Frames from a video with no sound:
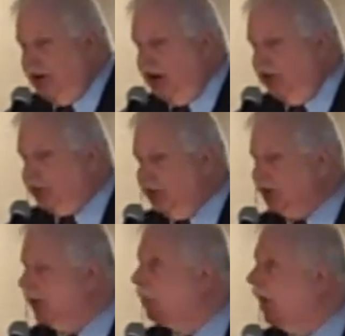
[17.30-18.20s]
of
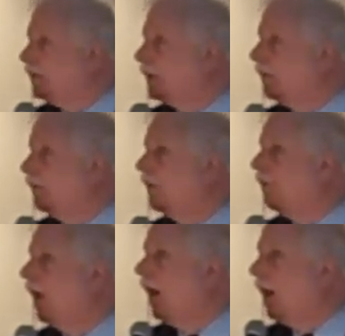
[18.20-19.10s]
Princeton Project
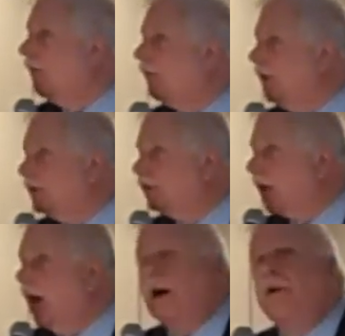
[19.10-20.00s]
55 in
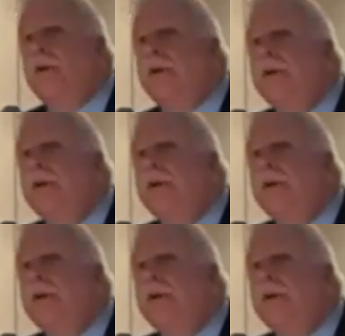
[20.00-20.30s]
Chicago.